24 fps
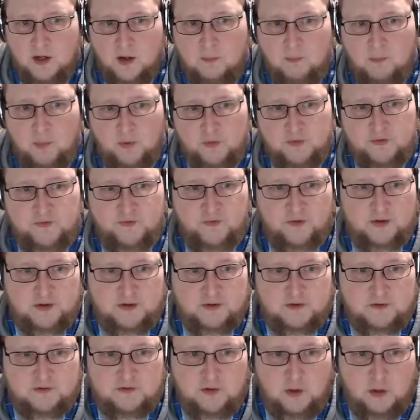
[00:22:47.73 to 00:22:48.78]
Most
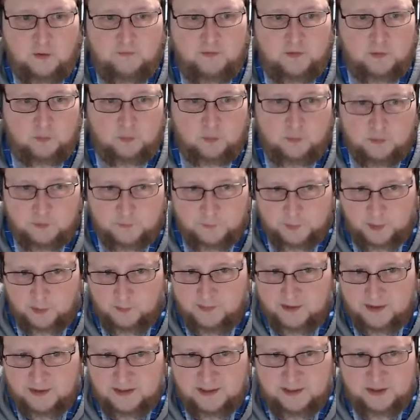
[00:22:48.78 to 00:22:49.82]
versions of the rules
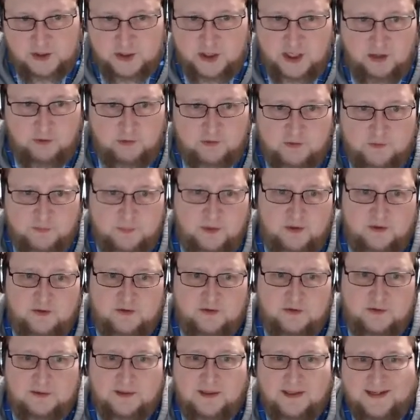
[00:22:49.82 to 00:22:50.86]
permit a challenged
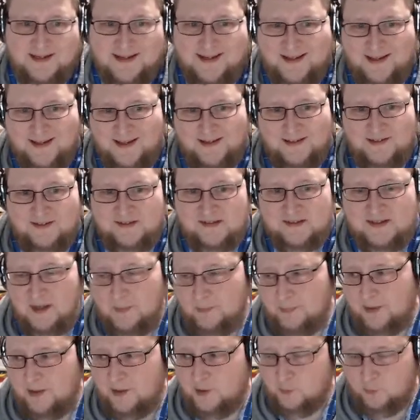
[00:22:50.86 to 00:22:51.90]
person a
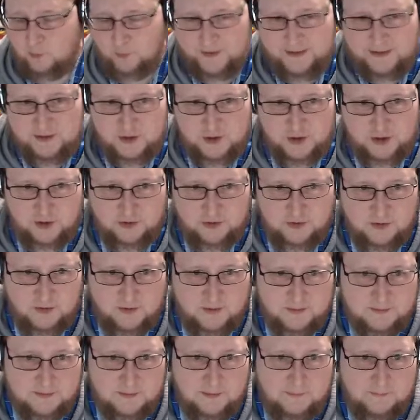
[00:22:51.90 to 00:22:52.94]
step and a reach
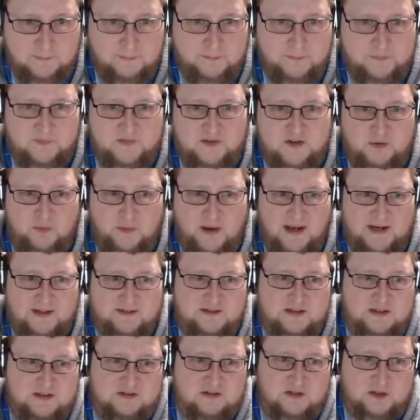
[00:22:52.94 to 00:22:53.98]
to
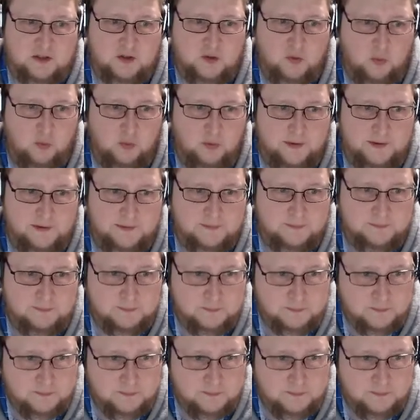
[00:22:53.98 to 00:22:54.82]
access their coin,